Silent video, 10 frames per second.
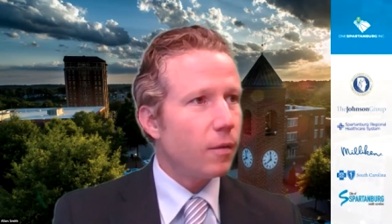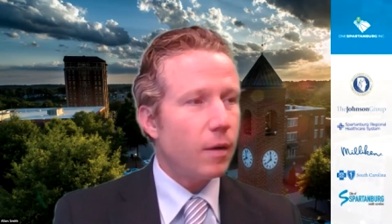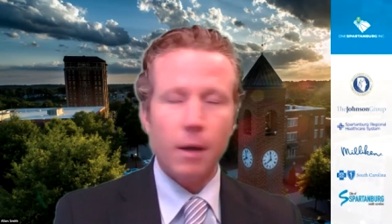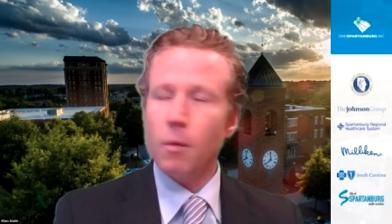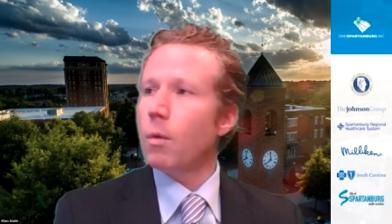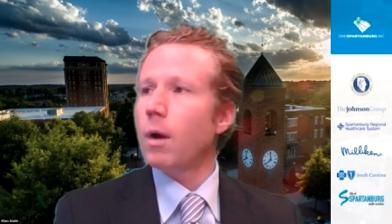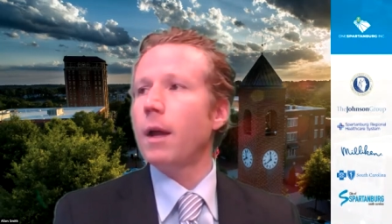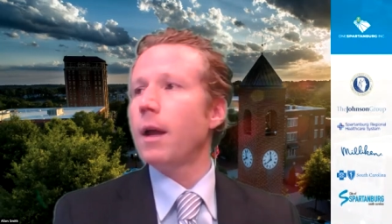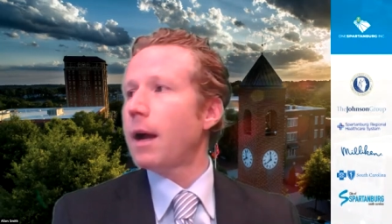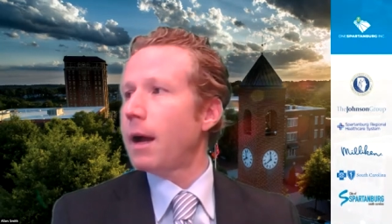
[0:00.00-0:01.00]
Like,
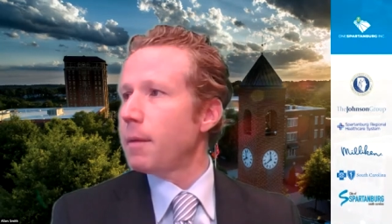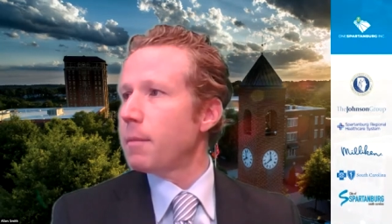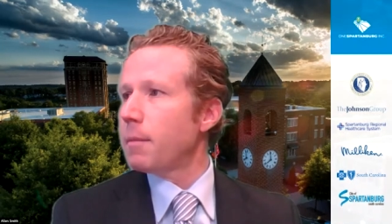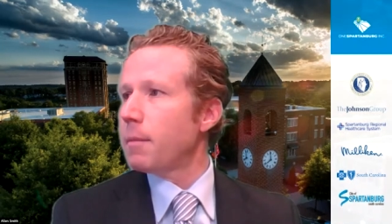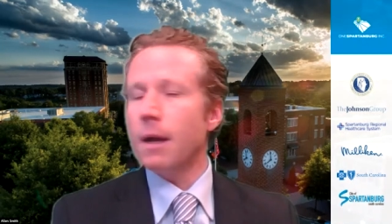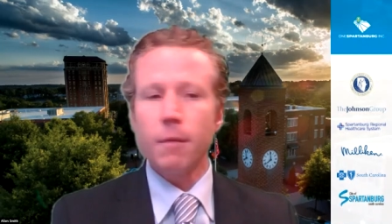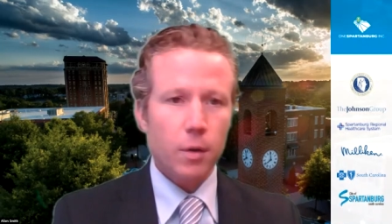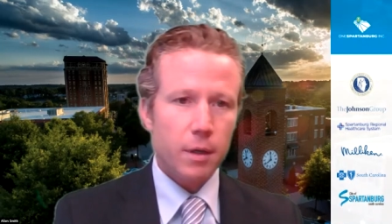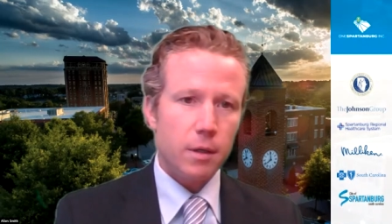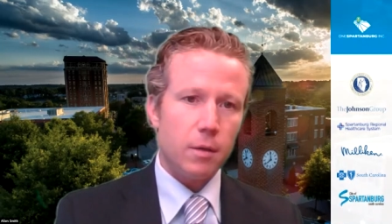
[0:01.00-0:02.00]
what? I am never
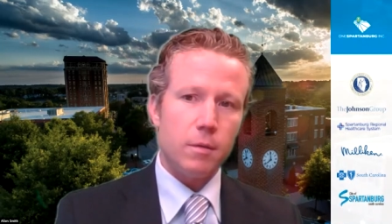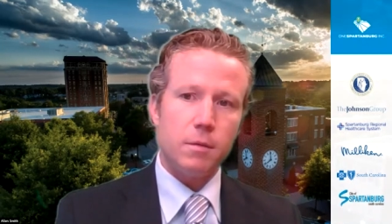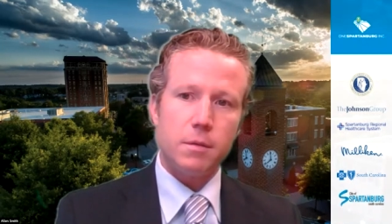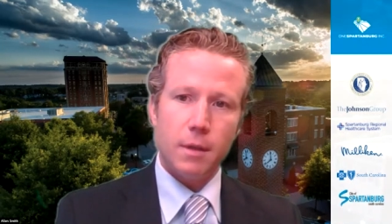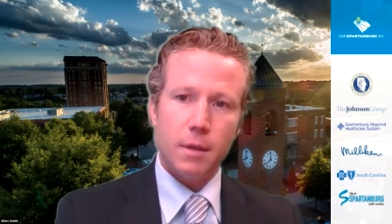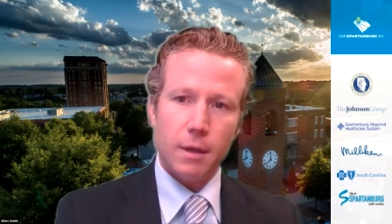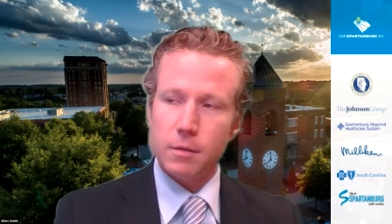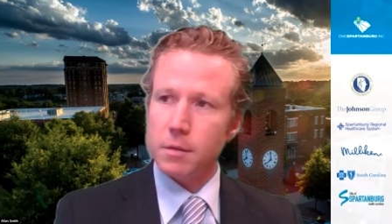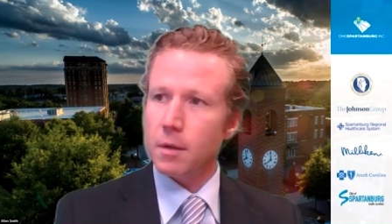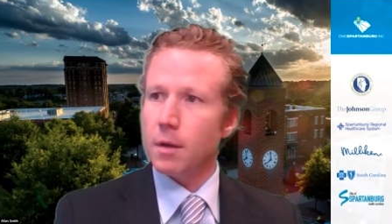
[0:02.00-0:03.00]
going to use
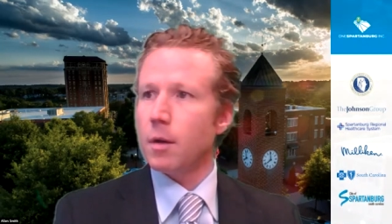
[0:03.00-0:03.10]
this.